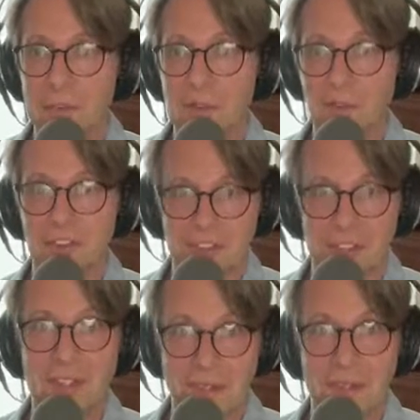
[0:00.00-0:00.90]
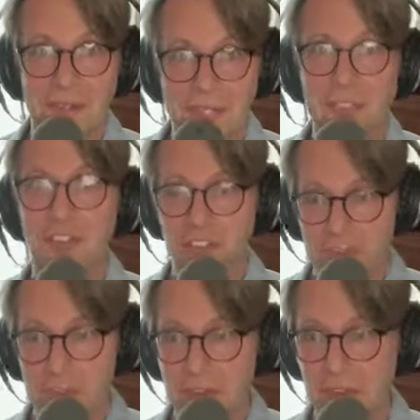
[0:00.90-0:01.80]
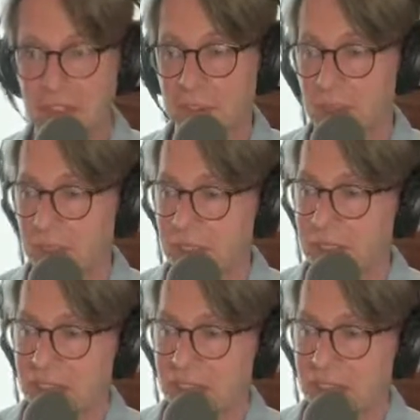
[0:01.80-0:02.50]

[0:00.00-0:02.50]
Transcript: on Sunday night. She's coming to stay with me.